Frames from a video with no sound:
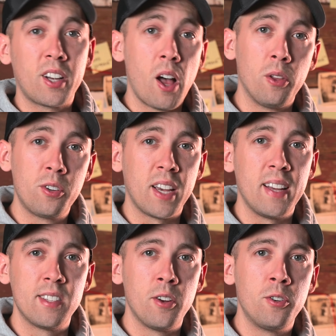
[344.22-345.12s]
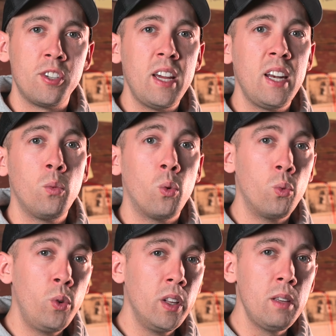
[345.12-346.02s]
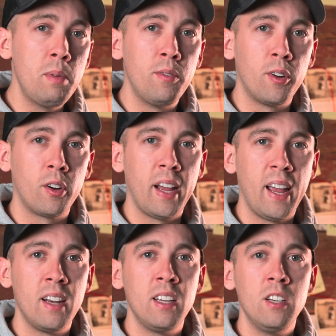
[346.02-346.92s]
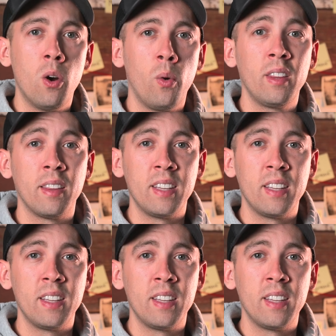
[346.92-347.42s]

color science understanding will really be very handy, knowing that